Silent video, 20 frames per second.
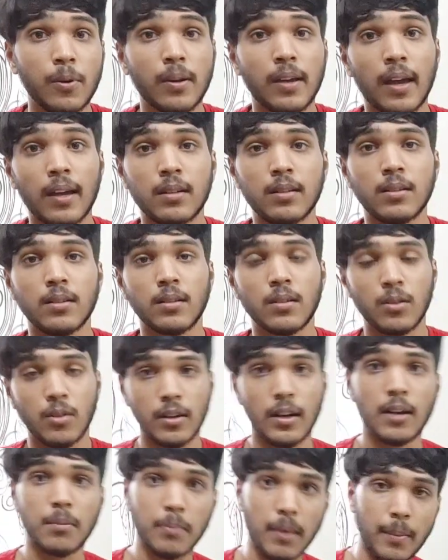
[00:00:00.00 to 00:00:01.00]
you get good
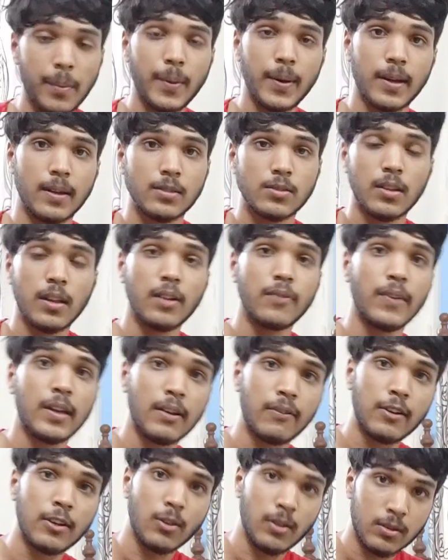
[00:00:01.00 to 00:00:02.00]
at memory so that
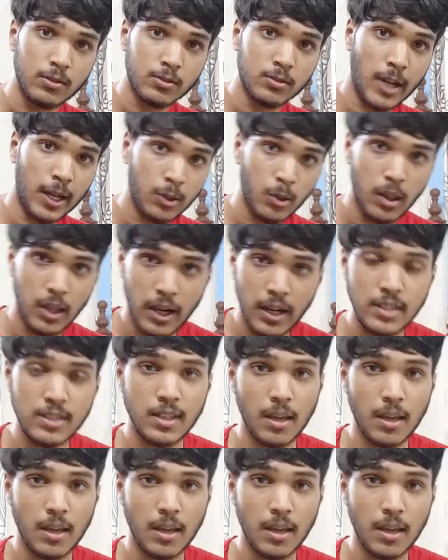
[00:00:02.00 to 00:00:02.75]
whenever you try to learn